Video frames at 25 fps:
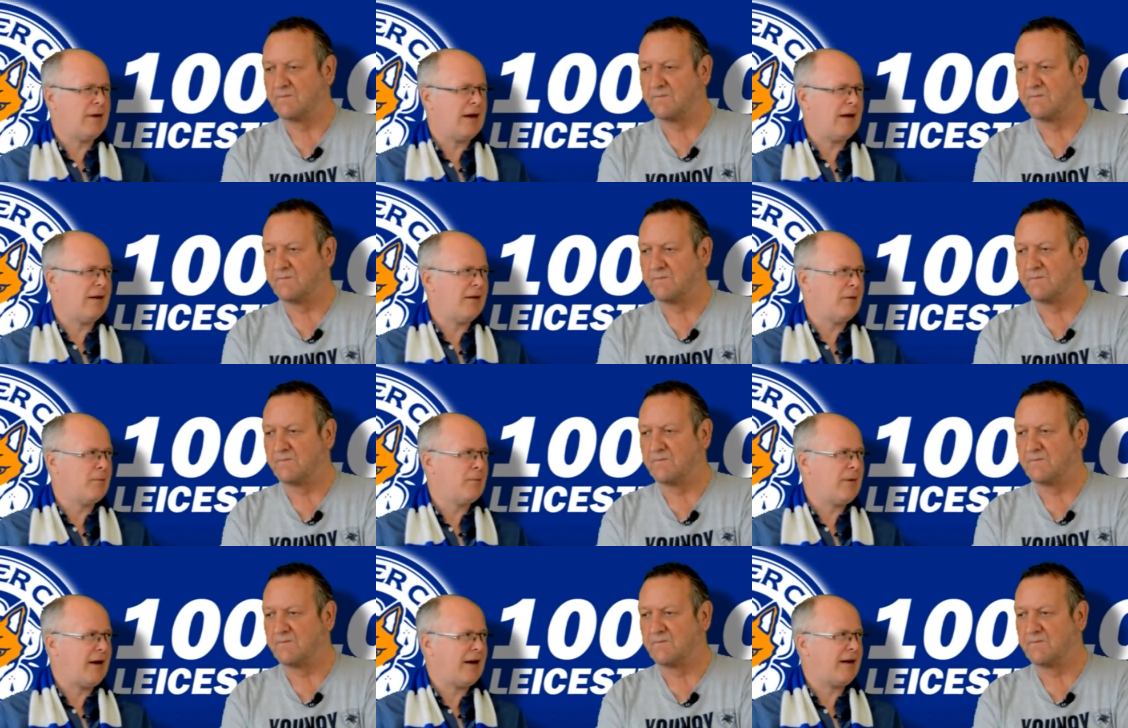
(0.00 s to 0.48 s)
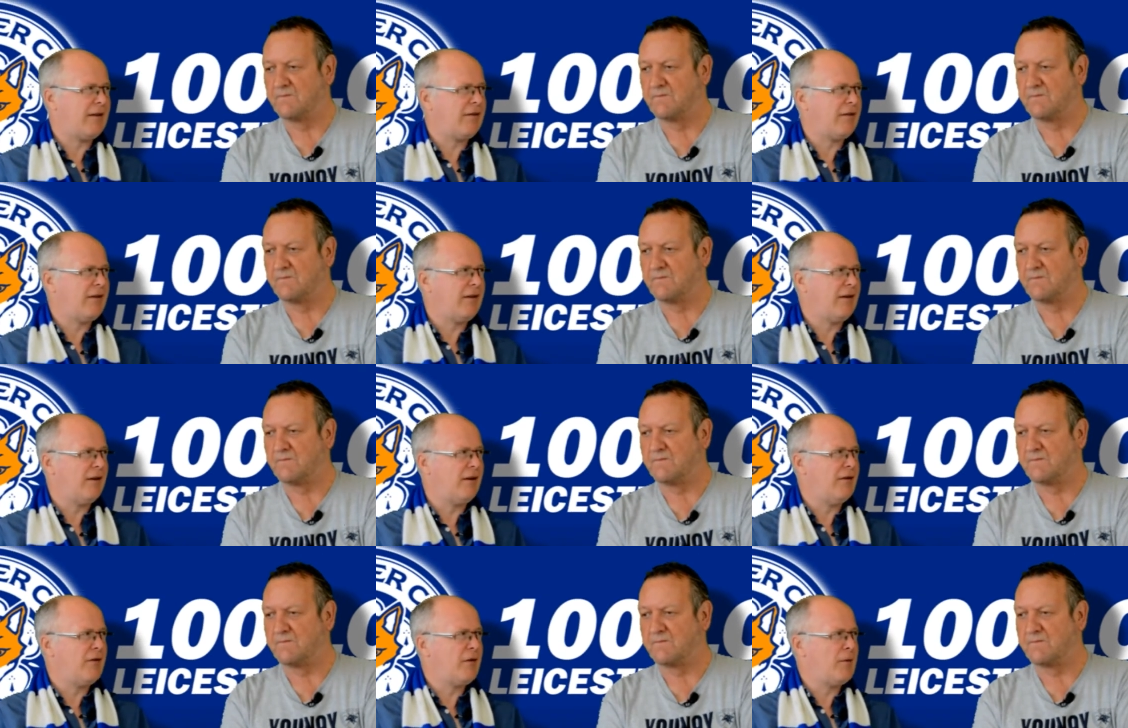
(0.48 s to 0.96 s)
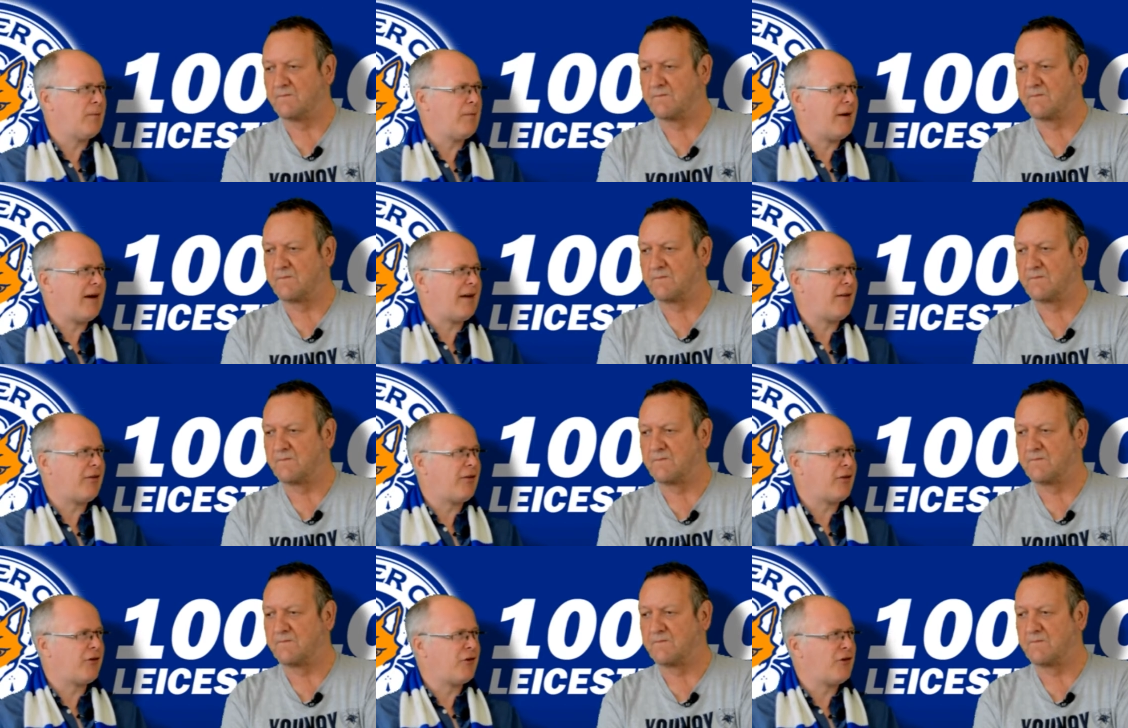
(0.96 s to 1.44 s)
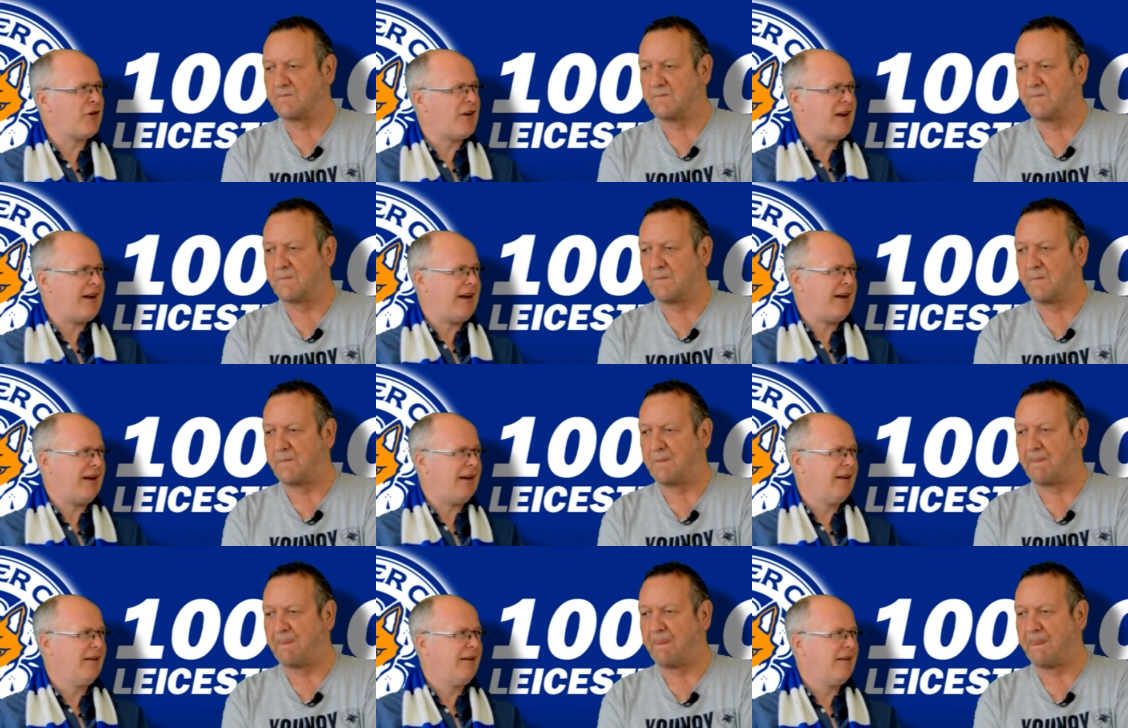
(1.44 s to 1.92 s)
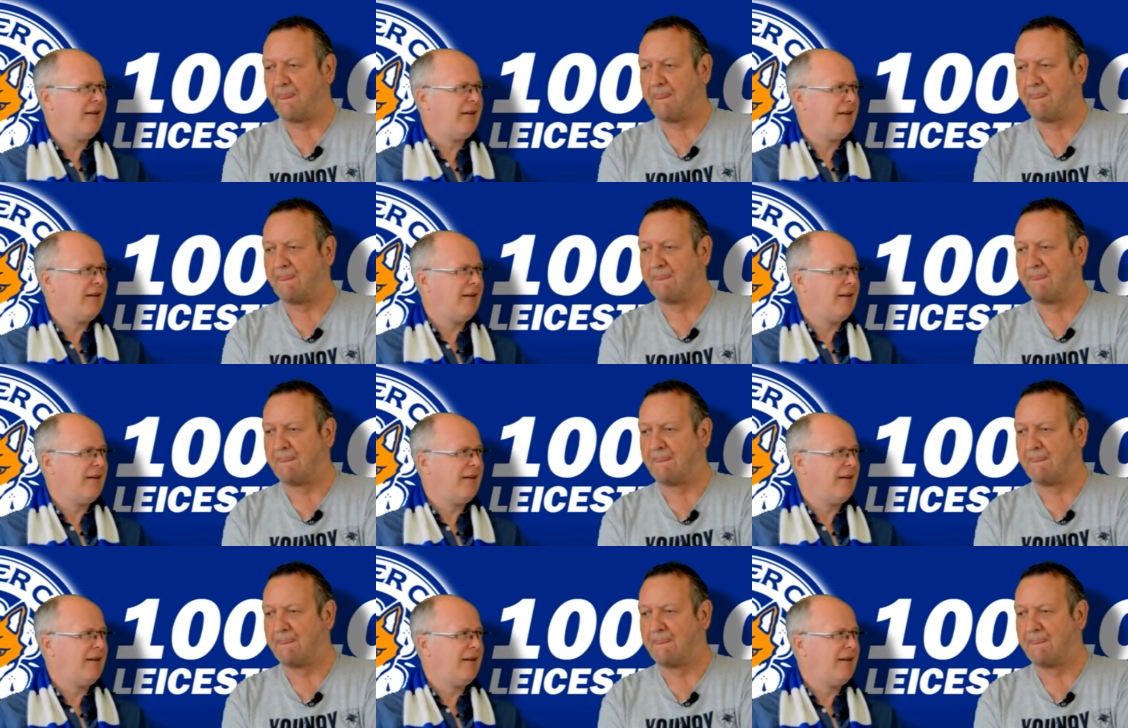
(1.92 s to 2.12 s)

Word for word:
Speaker 1: about the back, you know, the back three